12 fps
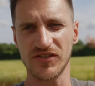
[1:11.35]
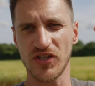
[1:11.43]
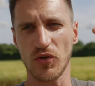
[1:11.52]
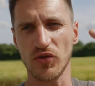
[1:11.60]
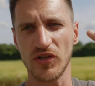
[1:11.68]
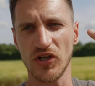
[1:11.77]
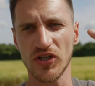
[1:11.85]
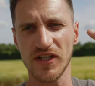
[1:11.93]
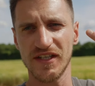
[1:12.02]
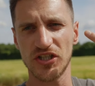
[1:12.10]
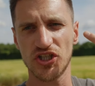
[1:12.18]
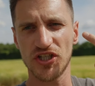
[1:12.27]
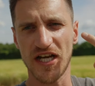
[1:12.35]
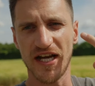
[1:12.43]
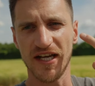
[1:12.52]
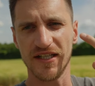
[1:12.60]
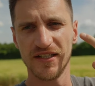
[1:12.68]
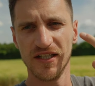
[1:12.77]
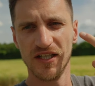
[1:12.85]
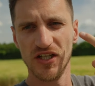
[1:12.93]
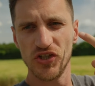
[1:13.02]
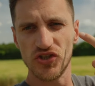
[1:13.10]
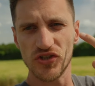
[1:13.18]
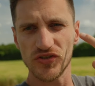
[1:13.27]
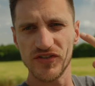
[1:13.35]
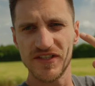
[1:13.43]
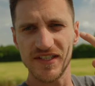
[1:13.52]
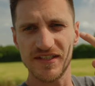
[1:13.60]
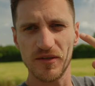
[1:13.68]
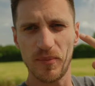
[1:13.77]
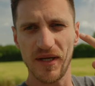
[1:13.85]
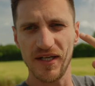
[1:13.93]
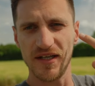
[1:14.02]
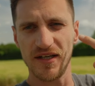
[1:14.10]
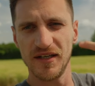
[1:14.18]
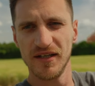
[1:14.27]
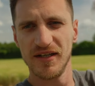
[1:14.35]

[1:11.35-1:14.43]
So look at this shine just disappear.